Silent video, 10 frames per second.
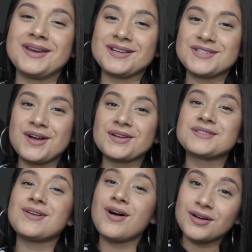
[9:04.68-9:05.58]
next song
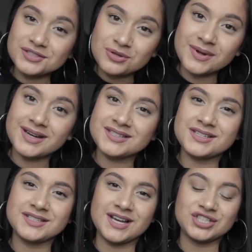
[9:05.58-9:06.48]
is also by Nati
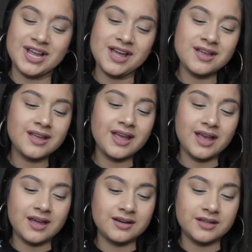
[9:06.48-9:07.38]
Natasha,
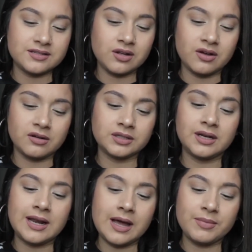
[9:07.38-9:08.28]
and it is called
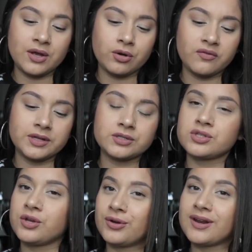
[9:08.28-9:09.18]
La Mejor
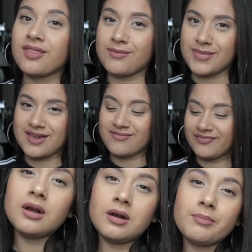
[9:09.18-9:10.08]
Versión de Mí.
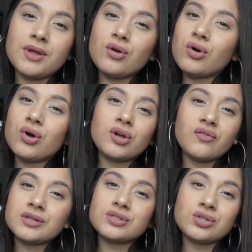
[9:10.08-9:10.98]
La mejor
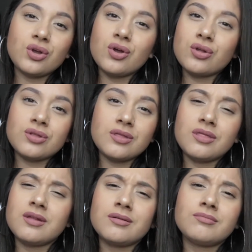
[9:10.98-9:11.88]

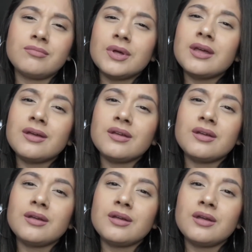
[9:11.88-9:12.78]
versión de
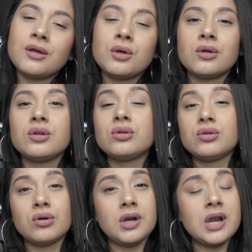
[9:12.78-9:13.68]
mí
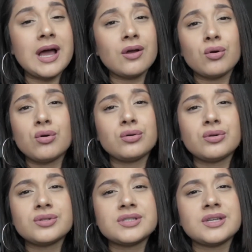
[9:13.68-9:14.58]
no la
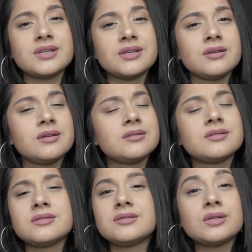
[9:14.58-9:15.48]

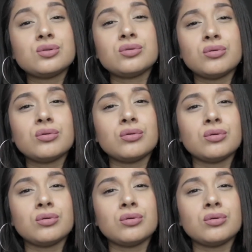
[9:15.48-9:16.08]
conociste tú,